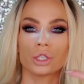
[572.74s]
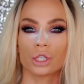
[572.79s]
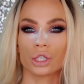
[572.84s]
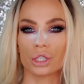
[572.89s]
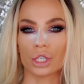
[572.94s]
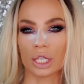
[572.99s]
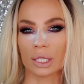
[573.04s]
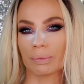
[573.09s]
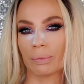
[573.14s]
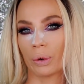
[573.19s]
to
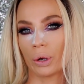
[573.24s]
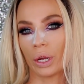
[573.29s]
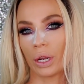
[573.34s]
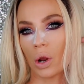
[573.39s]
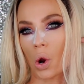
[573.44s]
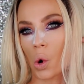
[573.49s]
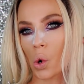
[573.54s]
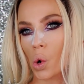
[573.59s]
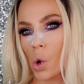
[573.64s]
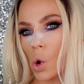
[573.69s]
just put,
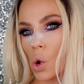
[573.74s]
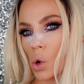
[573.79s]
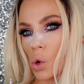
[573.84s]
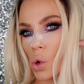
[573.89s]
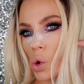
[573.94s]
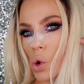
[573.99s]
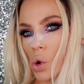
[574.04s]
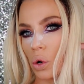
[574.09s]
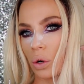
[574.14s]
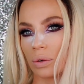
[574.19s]

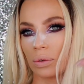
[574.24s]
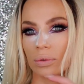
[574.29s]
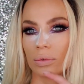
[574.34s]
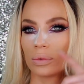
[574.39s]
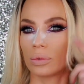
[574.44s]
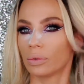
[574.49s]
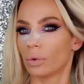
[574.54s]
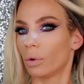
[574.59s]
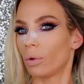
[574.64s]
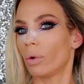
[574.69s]

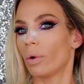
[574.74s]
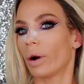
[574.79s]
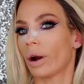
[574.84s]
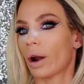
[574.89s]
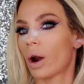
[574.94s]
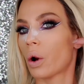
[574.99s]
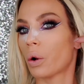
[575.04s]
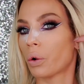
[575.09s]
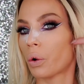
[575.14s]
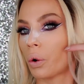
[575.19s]

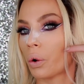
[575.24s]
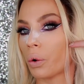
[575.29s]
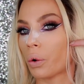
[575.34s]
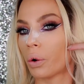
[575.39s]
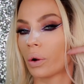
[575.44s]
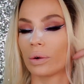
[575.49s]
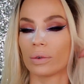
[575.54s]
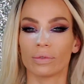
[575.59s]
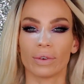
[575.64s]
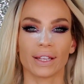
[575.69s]
or
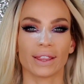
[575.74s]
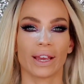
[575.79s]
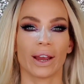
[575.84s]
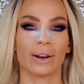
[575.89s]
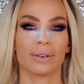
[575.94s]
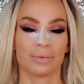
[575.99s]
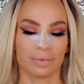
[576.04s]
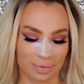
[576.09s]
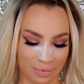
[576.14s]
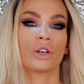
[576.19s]
right
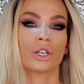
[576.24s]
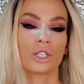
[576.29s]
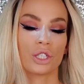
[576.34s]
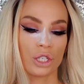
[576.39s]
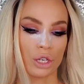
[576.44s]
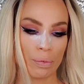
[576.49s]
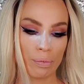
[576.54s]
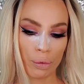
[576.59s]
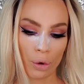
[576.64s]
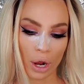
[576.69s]
there. First
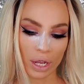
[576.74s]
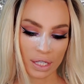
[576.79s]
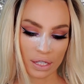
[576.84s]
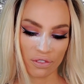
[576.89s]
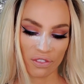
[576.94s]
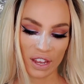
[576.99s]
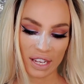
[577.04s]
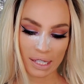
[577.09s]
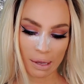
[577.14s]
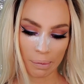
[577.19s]
to bronze the
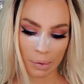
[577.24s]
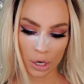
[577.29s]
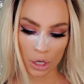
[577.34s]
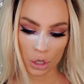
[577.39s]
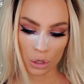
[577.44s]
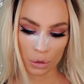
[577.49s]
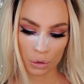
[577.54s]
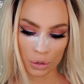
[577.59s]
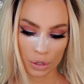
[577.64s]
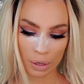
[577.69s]
face, I'm gonna
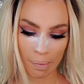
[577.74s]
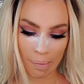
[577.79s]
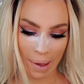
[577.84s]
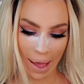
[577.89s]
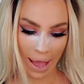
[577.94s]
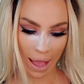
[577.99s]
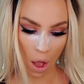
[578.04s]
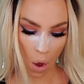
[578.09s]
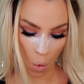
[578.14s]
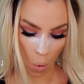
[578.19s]
use
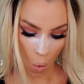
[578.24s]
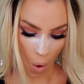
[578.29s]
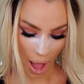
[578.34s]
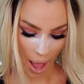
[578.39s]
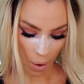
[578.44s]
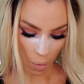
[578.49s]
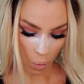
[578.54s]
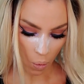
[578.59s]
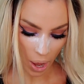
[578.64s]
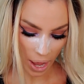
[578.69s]
my
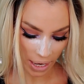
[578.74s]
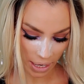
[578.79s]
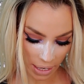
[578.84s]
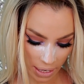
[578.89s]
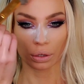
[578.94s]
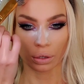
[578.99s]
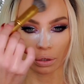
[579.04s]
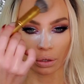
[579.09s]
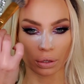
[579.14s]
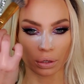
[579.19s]
Y1.
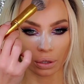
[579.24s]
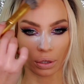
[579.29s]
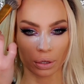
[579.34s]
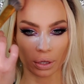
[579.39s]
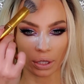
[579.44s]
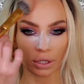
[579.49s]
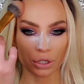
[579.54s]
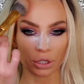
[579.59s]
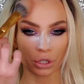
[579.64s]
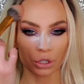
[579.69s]

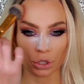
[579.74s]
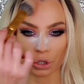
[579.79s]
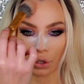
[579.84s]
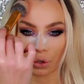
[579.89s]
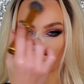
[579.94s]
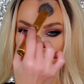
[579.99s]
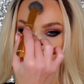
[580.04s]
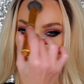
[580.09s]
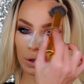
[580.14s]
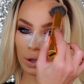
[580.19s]
Let's
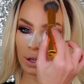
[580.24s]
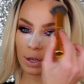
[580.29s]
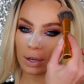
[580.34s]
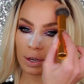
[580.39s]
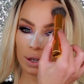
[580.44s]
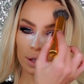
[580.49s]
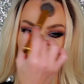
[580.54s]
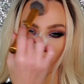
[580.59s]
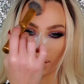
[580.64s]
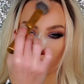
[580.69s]
do
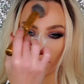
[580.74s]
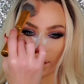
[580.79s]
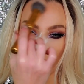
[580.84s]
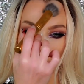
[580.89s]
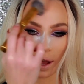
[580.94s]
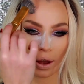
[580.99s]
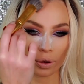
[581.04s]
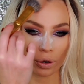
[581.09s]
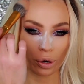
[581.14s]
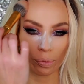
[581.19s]

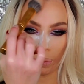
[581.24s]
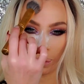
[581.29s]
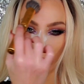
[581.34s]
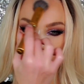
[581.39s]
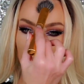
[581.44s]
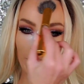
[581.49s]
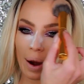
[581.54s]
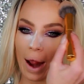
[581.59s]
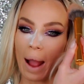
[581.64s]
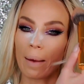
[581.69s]
the outer
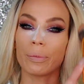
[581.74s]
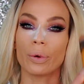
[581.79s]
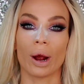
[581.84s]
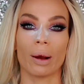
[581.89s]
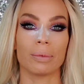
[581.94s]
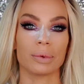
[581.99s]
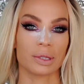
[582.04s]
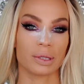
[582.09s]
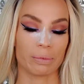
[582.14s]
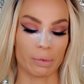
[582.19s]
perimeter. I
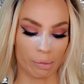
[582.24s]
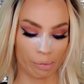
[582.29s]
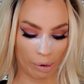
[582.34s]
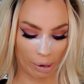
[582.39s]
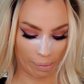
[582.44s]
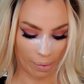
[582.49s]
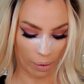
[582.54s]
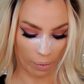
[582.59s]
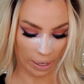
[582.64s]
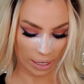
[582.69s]
promise I'm gonna
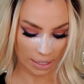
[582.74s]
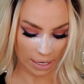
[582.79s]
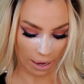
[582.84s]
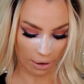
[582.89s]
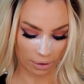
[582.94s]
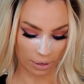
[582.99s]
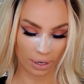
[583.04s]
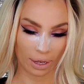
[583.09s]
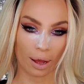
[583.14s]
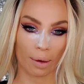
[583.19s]
bring my wing
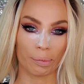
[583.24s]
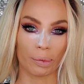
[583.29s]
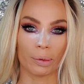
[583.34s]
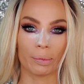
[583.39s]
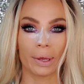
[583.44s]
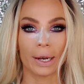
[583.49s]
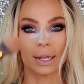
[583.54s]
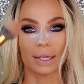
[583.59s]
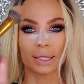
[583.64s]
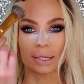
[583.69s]
down in a couple of
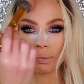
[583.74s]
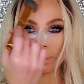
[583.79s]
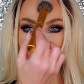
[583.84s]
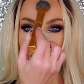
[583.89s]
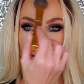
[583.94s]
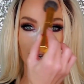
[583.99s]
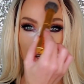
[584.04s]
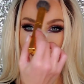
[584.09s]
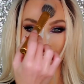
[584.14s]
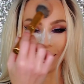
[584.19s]
minutes,
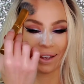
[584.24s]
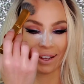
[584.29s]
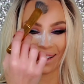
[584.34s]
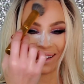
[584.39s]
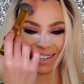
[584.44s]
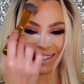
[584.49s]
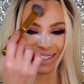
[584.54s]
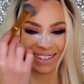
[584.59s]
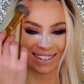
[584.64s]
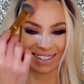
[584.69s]
but
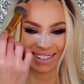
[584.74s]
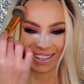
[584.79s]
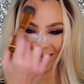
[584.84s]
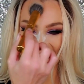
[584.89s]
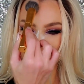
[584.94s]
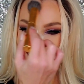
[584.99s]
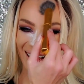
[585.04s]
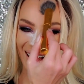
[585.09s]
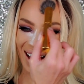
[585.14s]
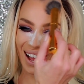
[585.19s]

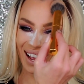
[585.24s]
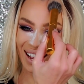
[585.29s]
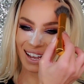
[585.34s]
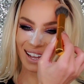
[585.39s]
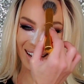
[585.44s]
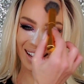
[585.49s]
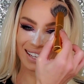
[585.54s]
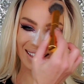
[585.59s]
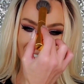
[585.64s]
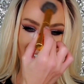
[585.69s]
I
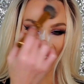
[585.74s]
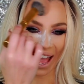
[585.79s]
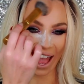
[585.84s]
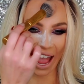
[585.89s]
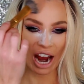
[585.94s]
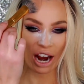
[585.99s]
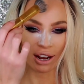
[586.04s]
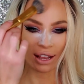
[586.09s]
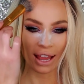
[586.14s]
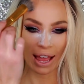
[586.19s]
gotta get that
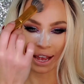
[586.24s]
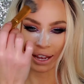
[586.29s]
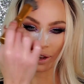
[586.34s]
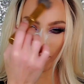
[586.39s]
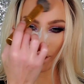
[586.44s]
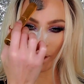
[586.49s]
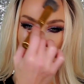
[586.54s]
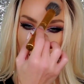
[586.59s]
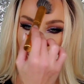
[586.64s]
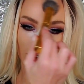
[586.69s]
hairline,
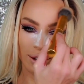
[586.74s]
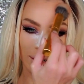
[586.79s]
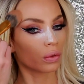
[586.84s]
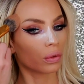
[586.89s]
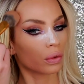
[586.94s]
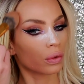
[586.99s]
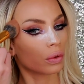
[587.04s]
girl.